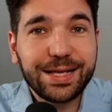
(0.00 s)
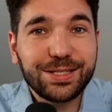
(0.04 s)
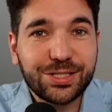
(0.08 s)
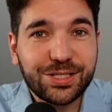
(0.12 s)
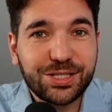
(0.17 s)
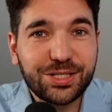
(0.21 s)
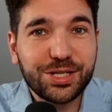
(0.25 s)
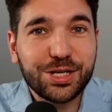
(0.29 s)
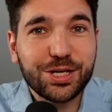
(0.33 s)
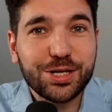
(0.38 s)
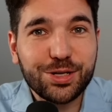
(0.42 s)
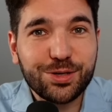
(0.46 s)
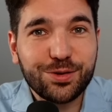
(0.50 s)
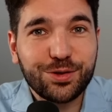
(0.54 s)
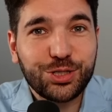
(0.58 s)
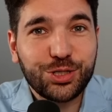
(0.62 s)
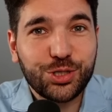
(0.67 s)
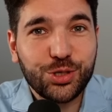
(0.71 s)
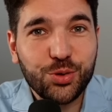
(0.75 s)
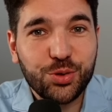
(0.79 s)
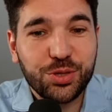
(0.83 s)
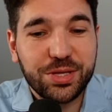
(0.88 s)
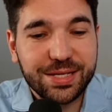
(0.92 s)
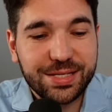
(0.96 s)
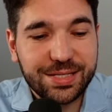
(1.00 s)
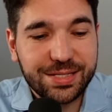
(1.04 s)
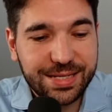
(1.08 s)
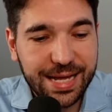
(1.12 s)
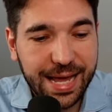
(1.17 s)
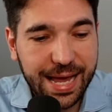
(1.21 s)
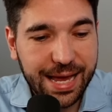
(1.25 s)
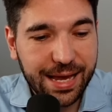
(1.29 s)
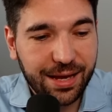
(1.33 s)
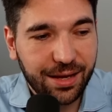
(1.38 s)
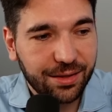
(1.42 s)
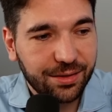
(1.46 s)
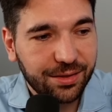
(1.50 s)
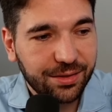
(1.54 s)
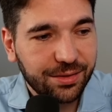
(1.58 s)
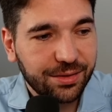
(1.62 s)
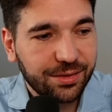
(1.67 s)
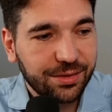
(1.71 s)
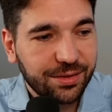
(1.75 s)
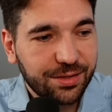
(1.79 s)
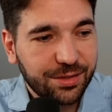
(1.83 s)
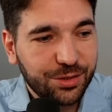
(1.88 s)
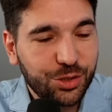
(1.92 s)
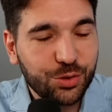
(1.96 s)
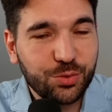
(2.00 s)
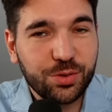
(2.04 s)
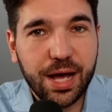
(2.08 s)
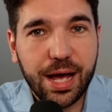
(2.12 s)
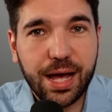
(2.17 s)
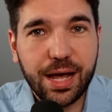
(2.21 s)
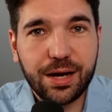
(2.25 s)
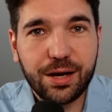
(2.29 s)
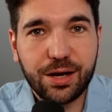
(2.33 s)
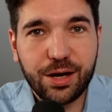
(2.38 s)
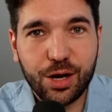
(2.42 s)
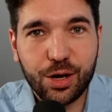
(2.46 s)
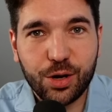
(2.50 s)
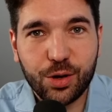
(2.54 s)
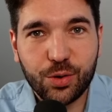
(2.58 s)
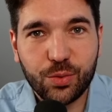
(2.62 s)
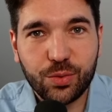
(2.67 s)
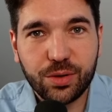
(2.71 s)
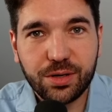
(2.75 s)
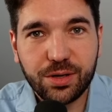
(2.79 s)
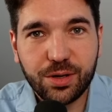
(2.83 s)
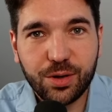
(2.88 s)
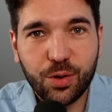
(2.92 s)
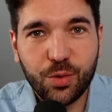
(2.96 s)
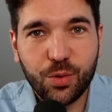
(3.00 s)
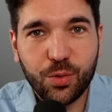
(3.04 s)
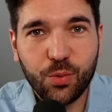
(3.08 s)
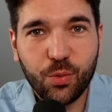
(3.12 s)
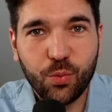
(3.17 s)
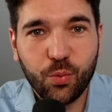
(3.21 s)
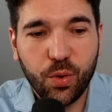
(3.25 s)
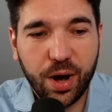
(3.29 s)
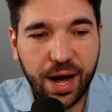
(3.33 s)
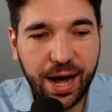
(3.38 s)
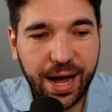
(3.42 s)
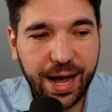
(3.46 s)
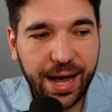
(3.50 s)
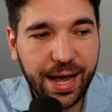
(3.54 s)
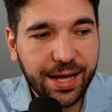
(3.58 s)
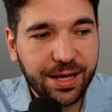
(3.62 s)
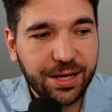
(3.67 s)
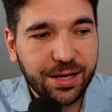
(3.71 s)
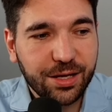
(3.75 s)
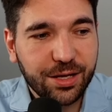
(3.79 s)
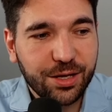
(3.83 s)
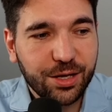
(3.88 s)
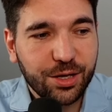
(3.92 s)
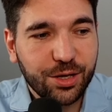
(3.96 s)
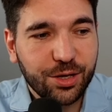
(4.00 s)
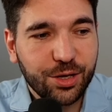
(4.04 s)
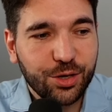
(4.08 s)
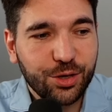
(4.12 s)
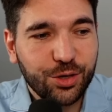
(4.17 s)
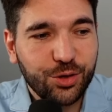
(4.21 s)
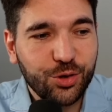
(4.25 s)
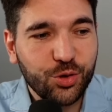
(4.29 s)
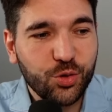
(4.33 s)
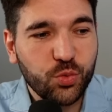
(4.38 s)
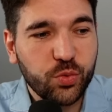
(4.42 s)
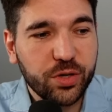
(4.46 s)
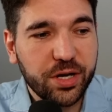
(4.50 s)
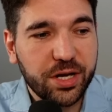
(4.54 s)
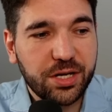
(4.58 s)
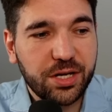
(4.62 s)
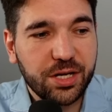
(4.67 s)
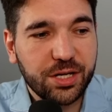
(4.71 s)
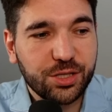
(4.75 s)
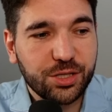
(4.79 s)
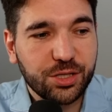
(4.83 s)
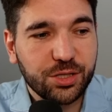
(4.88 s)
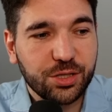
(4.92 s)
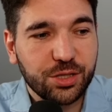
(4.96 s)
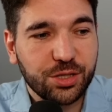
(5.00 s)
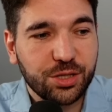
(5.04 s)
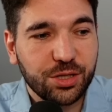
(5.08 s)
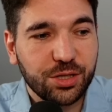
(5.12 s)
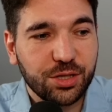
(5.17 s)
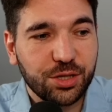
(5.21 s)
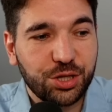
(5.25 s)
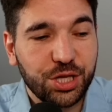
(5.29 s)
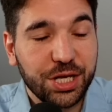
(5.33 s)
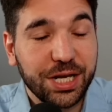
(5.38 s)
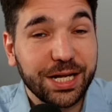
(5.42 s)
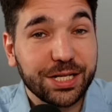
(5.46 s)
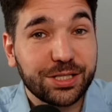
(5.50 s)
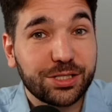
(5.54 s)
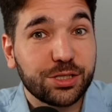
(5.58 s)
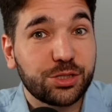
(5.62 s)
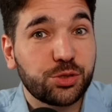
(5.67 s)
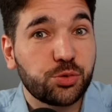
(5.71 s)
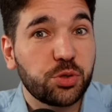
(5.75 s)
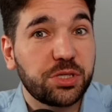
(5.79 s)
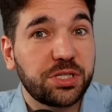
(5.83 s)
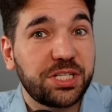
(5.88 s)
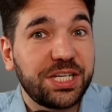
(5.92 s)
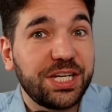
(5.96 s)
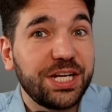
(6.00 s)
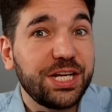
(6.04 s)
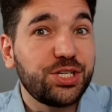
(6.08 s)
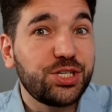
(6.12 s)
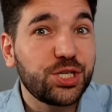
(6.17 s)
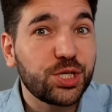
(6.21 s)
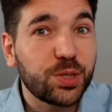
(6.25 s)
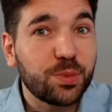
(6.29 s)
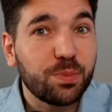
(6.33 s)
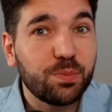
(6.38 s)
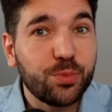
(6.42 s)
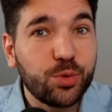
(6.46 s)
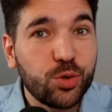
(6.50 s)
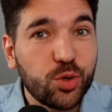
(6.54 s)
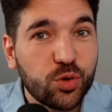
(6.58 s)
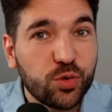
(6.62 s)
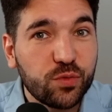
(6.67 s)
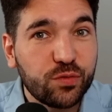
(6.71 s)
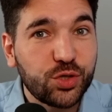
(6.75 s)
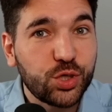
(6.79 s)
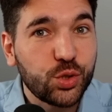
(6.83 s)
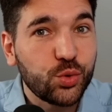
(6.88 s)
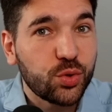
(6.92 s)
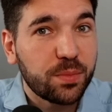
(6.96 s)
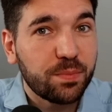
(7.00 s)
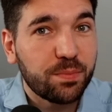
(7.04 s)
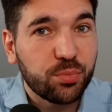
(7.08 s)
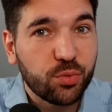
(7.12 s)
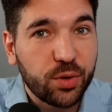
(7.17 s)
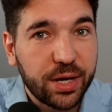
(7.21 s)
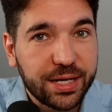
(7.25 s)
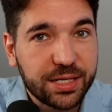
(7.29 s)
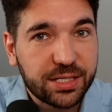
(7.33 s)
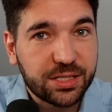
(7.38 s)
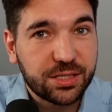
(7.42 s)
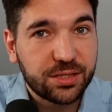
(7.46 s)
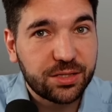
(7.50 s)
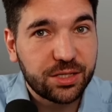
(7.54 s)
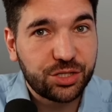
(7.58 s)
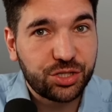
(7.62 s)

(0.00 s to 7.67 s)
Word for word: still to this day do not know why you would think it's a strategic move to embrace the